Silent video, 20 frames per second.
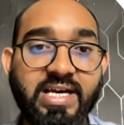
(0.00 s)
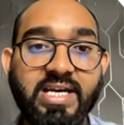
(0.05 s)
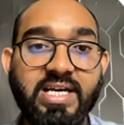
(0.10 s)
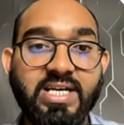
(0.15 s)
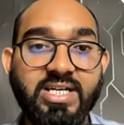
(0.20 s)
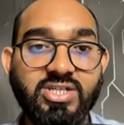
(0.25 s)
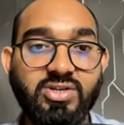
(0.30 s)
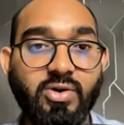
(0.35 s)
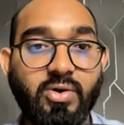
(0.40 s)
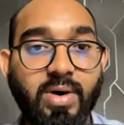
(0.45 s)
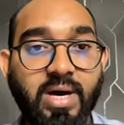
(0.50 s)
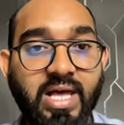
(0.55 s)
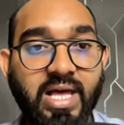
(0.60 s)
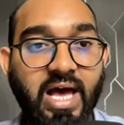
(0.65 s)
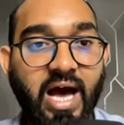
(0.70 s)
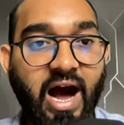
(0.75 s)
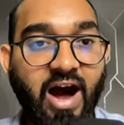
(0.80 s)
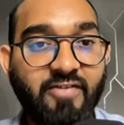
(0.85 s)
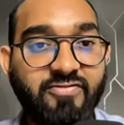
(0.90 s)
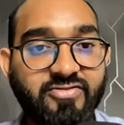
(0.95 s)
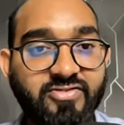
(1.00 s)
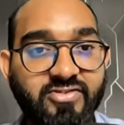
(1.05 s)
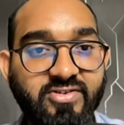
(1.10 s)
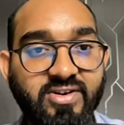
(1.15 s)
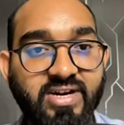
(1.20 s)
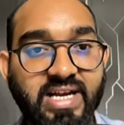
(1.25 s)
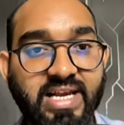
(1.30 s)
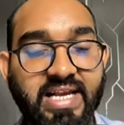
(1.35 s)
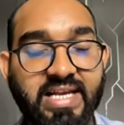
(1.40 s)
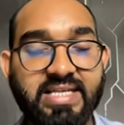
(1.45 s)
So
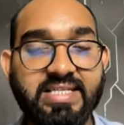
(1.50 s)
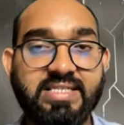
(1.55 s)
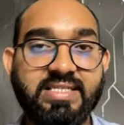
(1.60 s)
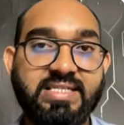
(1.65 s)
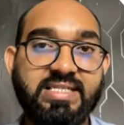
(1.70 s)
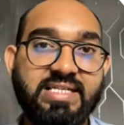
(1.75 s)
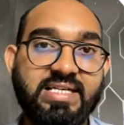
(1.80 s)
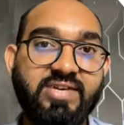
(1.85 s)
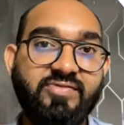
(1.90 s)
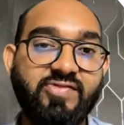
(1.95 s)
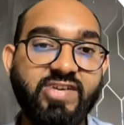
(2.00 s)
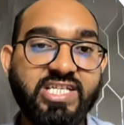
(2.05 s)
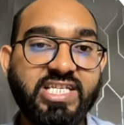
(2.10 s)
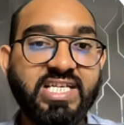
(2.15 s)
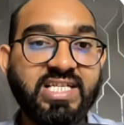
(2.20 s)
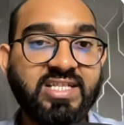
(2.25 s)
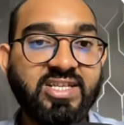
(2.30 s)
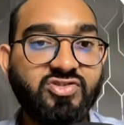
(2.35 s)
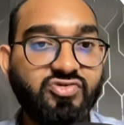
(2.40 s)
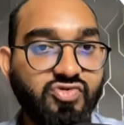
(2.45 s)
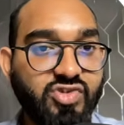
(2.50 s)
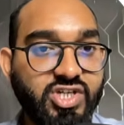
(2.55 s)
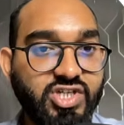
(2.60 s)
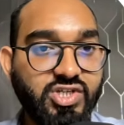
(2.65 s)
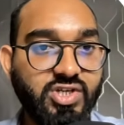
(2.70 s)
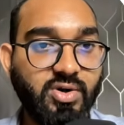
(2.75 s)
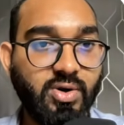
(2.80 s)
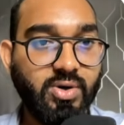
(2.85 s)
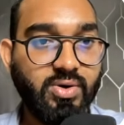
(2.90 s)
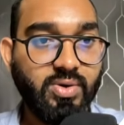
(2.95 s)
after reaching the
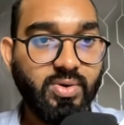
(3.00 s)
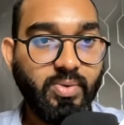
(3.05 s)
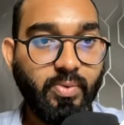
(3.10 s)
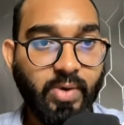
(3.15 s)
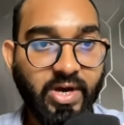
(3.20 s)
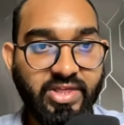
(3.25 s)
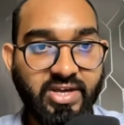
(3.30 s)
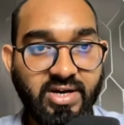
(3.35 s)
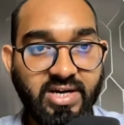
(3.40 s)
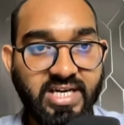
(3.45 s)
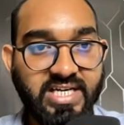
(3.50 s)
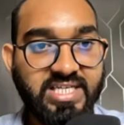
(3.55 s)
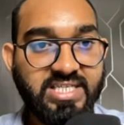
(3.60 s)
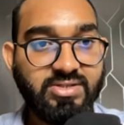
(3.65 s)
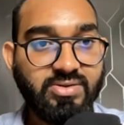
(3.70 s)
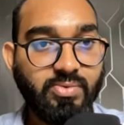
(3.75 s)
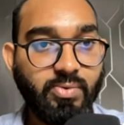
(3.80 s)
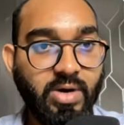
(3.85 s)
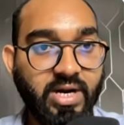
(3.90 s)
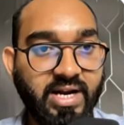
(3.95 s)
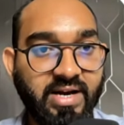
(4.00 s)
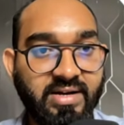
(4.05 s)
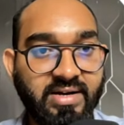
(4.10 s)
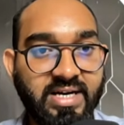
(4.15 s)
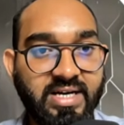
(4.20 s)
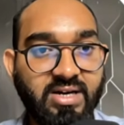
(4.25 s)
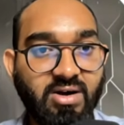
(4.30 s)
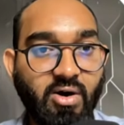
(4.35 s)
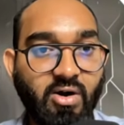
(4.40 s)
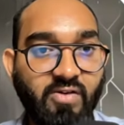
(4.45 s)
threshold, whether it is
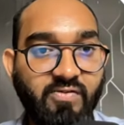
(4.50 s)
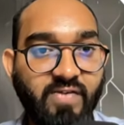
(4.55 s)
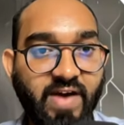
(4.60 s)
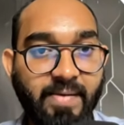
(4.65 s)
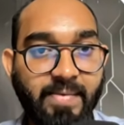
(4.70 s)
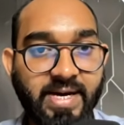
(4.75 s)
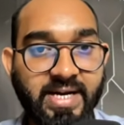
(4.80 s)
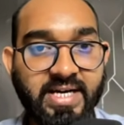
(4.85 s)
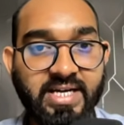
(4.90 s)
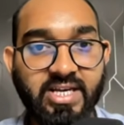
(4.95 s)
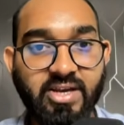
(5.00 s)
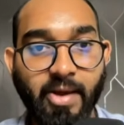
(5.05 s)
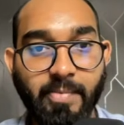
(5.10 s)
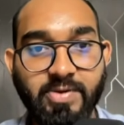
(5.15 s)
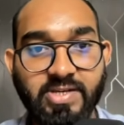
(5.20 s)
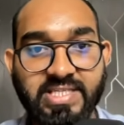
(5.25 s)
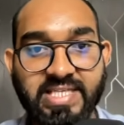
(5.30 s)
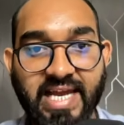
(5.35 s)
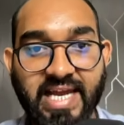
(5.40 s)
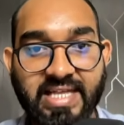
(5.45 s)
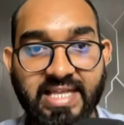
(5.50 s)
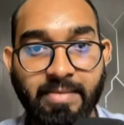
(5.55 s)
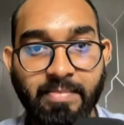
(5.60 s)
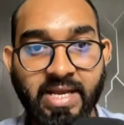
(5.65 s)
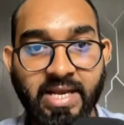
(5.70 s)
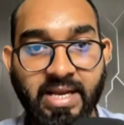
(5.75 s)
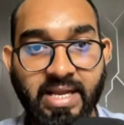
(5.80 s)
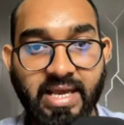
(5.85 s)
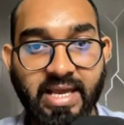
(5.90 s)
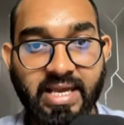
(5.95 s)
100 or 500, you have to send them
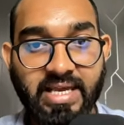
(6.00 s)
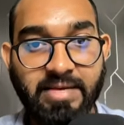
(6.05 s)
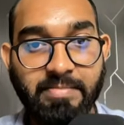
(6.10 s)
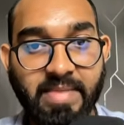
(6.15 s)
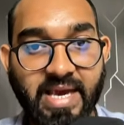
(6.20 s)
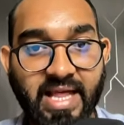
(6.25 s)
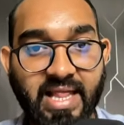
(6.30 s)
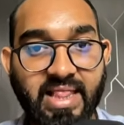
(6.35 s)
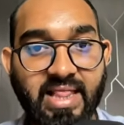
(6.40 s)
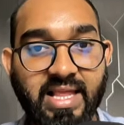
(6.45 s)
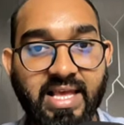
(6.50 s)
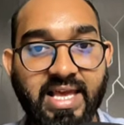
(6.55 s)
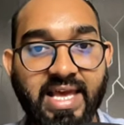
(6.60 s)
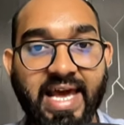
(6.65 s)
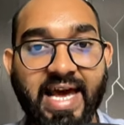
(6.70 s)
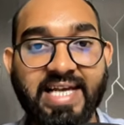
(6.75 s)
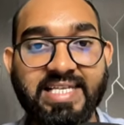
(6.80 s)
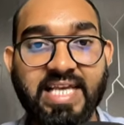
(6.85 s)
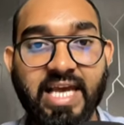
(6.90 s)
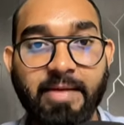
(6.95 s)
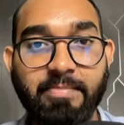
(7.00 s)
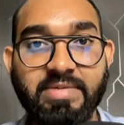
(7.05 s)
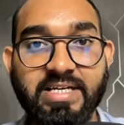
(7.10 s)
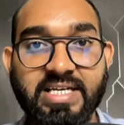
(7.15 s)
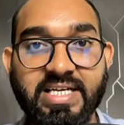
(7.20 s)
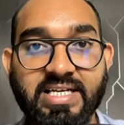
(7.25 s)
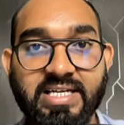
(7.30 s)
an email, as I have did